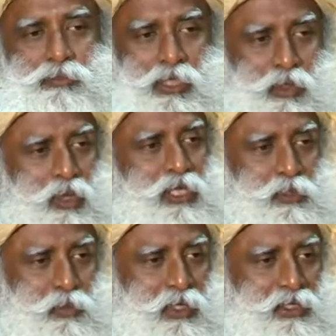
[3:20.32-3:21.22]
In your
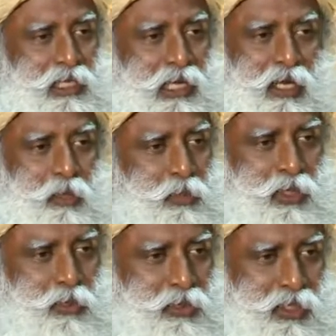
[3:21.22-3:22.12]
experience, it will not
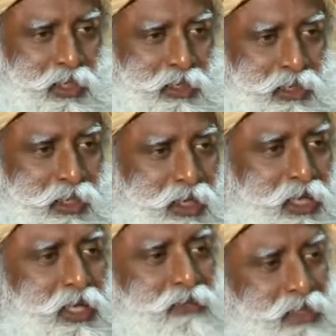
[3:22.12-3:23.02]
be a good thing
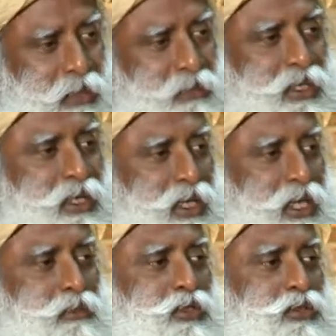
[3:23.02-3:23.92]
if something
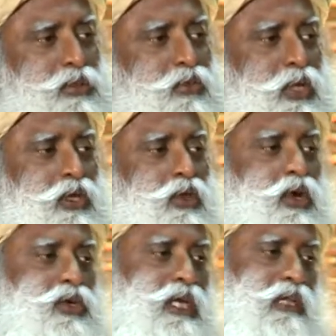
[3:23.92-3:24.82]
came to you when you're
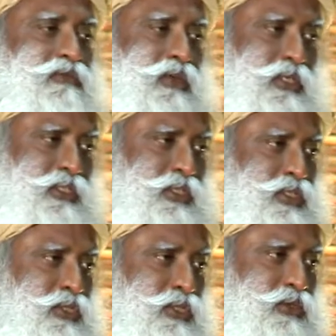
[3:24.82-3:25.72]
not ready for it,
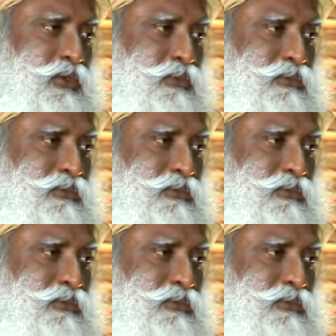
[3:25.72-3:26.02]
isn't it so?